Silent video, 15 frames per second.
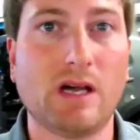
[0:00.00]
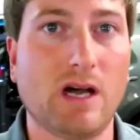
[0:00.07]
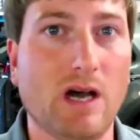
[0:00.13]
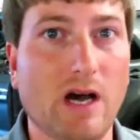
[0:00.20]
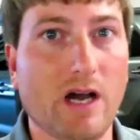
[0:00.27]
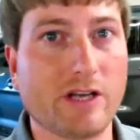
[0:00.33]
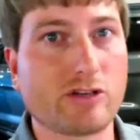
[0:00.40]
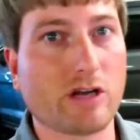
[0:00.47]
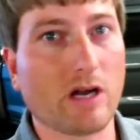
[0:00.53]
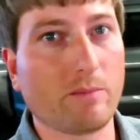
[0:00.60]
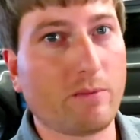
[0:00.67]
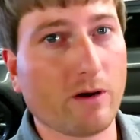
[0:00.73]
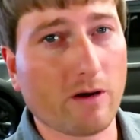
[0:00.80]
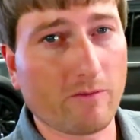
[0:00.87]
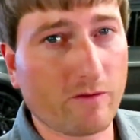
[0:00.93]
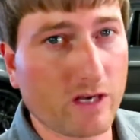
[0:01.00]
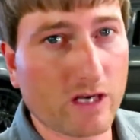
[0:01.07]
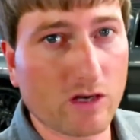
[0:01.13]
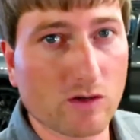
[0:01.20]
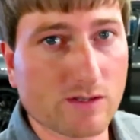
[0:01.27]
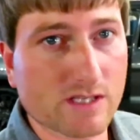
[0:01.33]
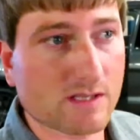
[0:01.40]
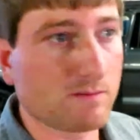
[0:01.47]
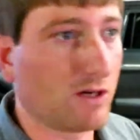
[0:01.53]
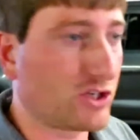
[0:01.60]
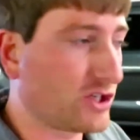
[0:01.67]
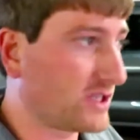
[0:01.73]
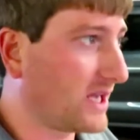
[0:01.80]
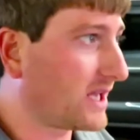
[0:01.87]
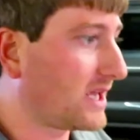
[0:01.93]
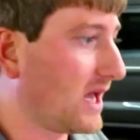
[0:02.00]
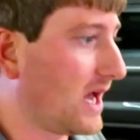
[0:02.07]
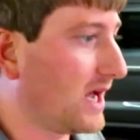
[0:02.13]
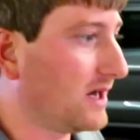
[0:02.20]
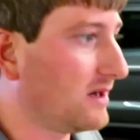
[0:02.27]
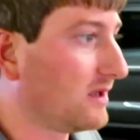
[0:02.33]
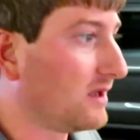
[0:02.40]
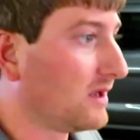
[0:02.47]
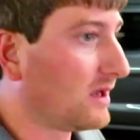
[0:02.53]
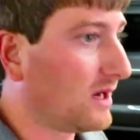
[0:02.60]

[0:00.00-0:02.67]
I try to put up videos as much as I can.